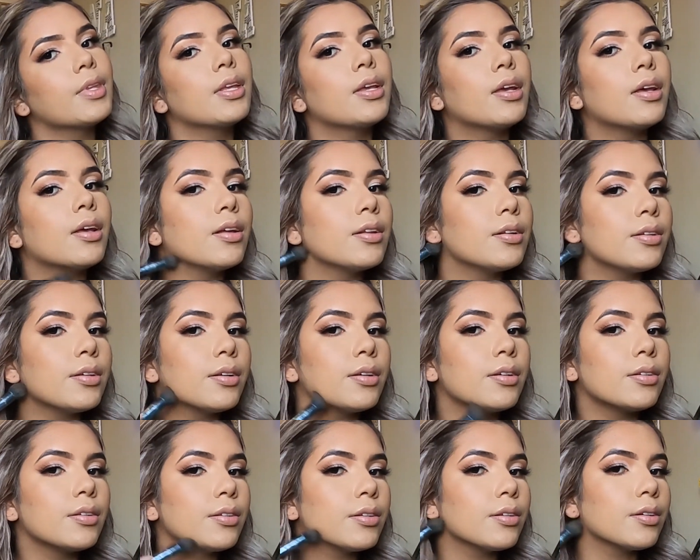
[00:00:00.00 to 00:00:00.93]
And
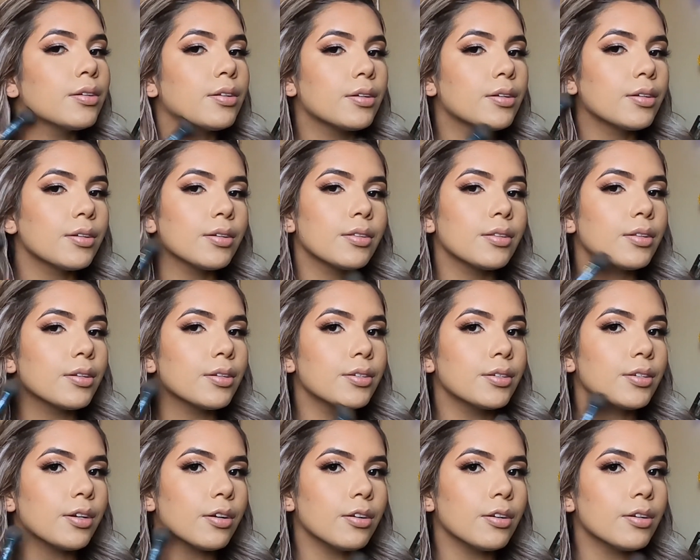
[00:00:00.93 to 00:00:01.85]
under the
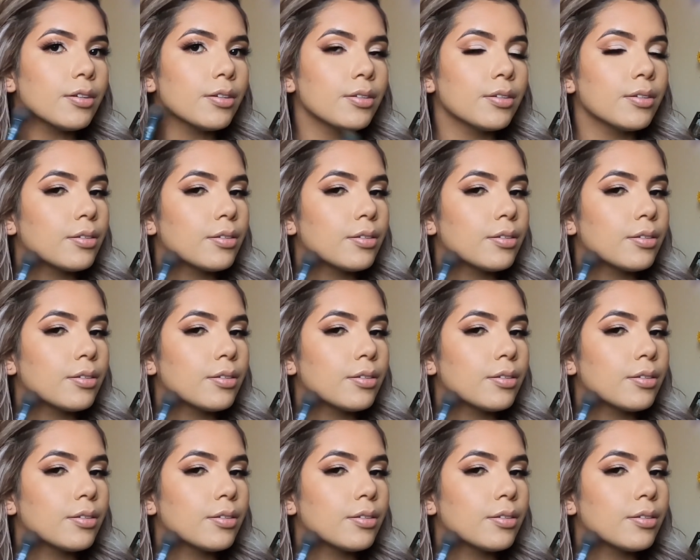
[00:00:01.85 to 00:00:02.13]
jaw.